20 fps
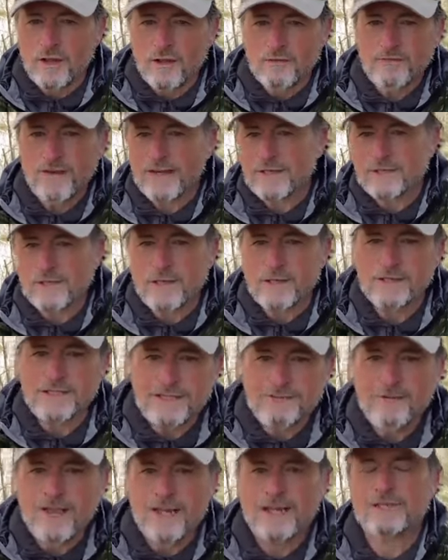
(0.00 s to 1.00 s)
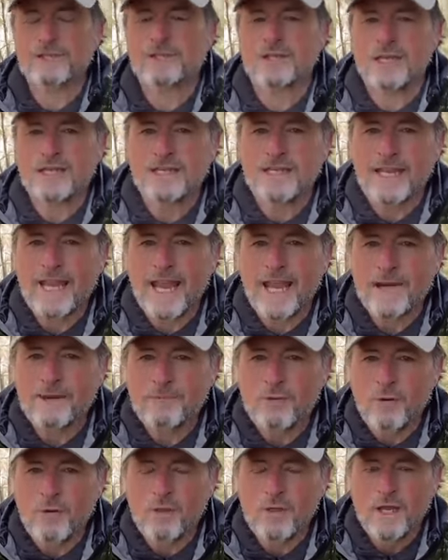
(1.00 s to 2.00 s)
effects, there defects in the
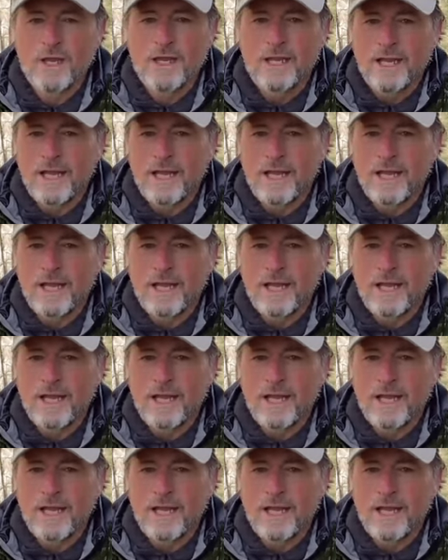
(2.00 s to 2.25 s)
animal,